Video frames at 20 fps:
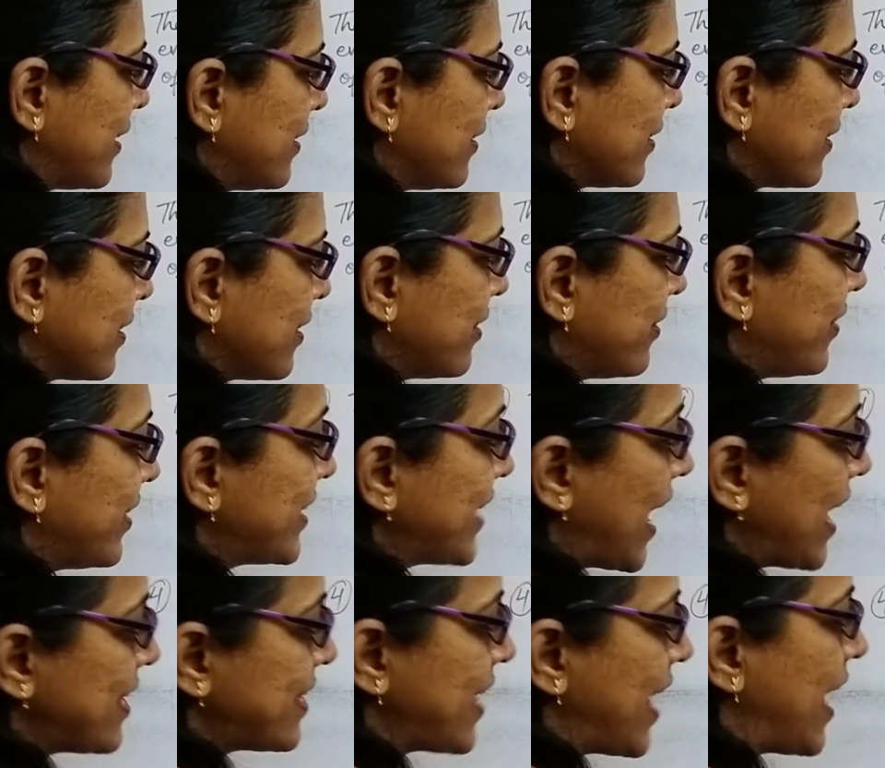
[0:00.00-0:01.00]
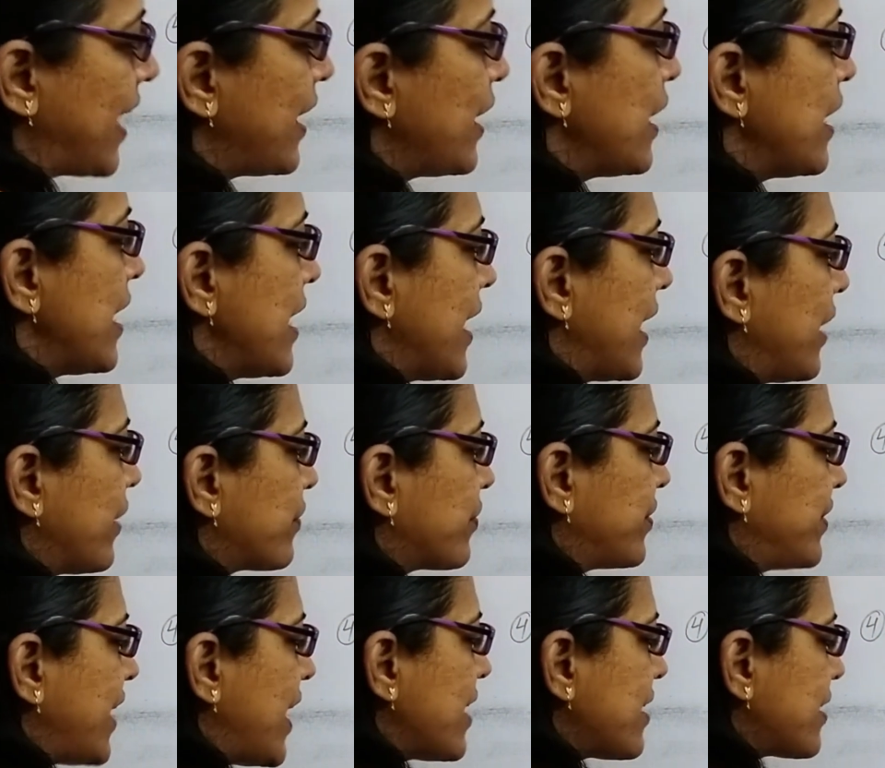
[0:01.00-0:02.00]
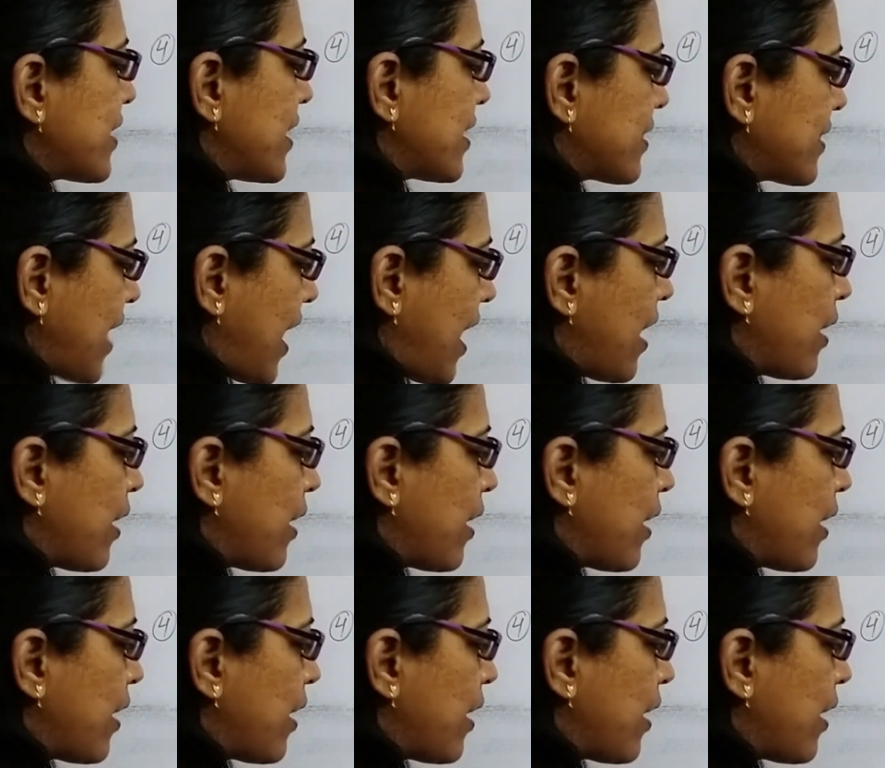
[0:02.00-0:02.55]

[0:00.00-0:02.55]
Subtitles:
Which I said, if this is the